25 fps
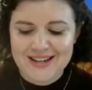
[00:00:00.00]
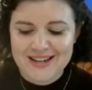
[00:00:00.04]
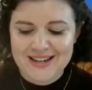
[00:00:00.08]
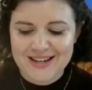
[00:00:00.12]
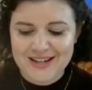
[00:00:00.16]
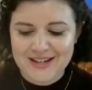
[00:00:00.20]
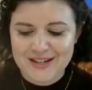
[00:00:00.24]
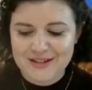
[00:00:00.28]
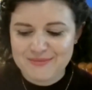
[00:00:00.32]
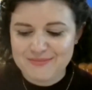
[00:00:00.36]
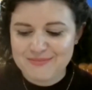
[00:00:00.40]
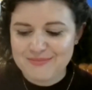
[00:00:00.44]

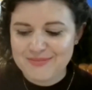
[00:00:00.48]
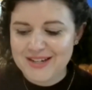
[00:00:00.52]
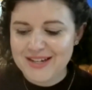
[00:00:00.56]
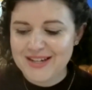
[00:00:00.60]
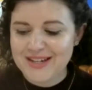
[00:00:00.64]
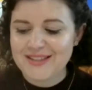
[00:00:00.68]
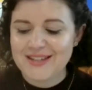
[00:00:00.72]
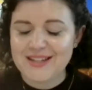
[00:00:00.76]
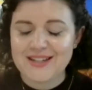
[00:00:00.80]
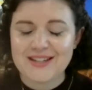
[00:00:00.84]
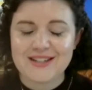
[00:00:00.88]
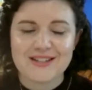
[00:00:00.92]

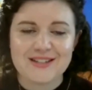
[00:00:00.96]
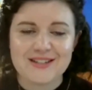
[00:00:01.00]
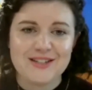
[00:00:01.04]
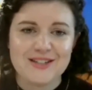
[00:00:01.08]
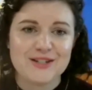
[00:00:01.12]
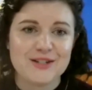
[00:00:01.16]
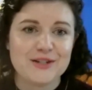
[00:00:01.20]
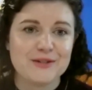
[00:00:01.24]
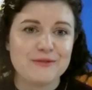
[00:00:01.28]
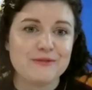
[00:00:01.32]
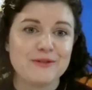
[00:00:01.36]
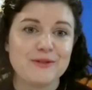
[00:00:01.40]
And
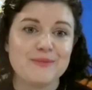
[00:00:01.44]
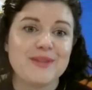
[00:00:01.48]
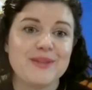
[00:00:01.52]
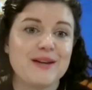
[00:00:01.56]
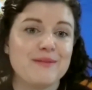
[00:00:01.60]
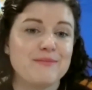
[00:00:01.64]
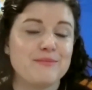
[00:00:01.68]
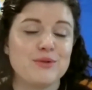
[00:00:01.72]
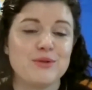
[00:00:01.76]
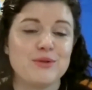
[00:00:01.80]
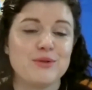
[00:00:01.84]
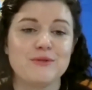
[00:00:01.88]
then, from
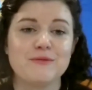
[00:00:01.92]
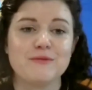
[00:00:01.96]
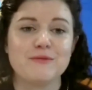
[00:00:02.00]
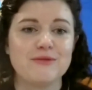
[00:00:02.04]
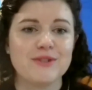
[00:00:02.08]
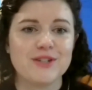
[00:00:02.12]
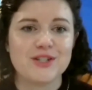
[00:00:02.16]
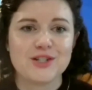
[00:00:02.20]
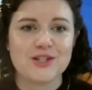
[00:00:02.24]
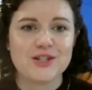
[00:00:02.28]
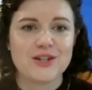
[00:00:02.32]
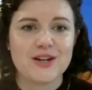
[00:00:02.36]
that
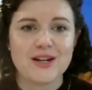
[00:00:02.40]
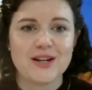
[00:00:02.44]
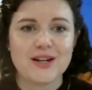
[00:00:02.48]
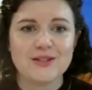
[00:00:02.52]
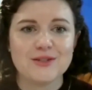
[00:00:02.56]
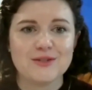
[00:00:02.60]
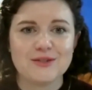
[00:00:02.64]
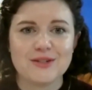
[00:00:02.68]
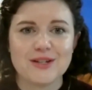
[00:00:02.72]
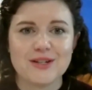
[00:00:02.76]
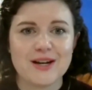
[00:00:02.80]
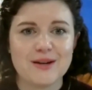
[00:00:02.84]
beautiful, rich
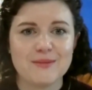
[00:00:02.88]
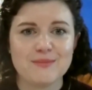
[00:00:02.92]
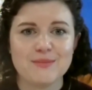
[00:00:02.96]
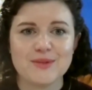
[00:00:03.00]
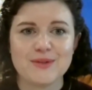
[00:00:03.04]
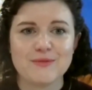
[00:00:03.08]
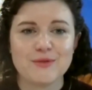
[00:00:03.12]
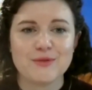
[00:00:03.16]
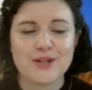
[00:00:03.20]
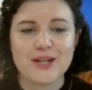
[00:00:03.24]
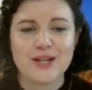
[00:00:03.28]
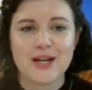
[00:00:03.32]
dialogue
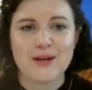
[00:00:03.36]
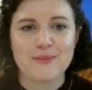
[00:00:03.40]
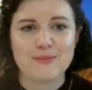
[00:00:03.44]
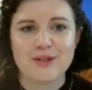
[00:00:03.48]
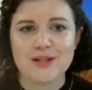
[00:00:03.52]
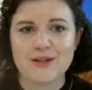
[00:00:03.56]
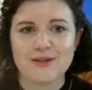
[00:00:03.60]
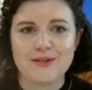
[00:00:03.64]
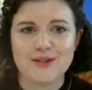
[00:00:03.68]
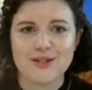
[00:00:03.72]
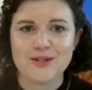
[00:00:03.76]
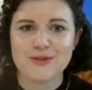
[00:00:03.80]
comes
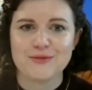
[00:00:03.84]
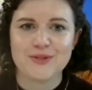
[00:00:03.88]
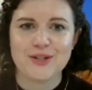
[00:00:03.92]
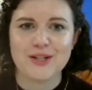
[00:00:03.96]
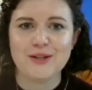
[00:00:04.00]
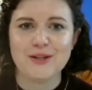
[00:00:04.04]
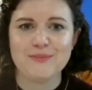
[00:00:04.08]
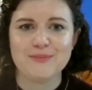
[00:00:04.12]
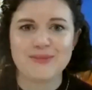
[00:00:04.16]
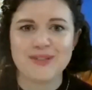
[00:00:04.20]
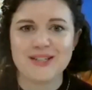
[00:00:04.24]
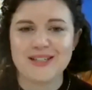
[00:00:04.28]
vocabulary
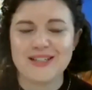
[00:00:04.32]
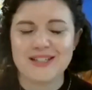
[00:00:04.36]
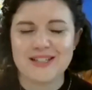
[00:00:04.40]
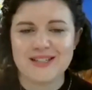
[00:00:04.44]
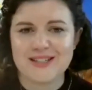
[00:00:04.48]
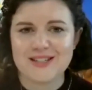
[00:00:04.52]
development.